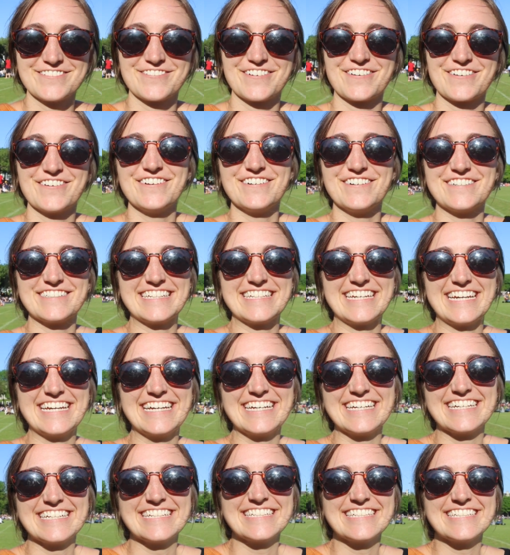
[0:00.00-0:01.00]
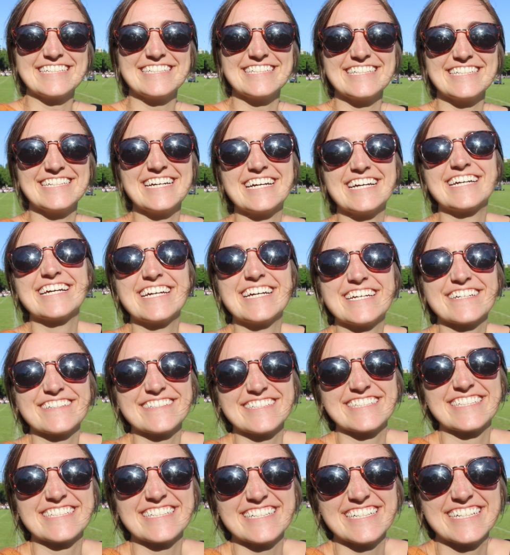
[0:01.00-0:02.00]
You want to hold it?
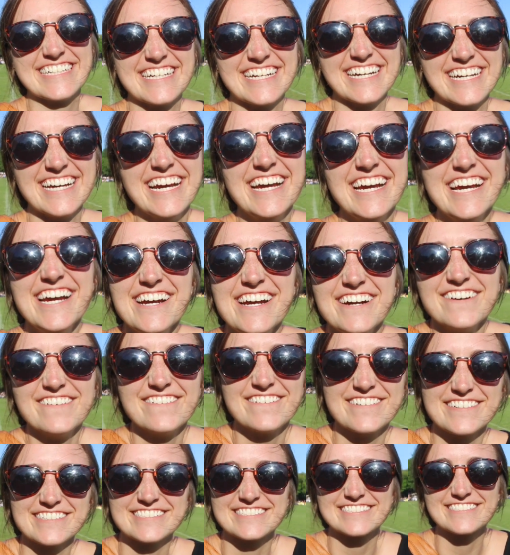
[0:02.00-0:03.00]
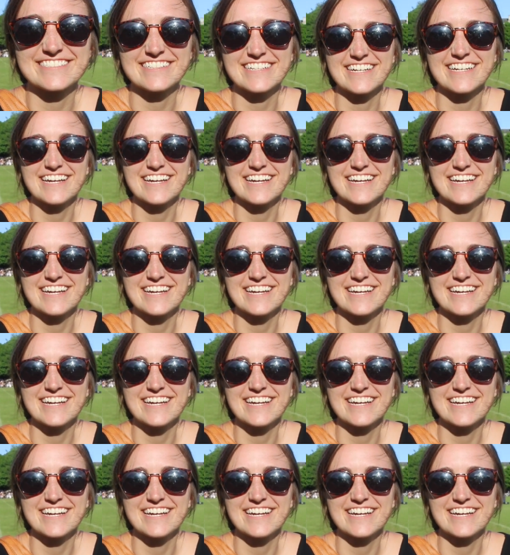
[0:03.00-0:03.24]
I want to. Yeah. Or is,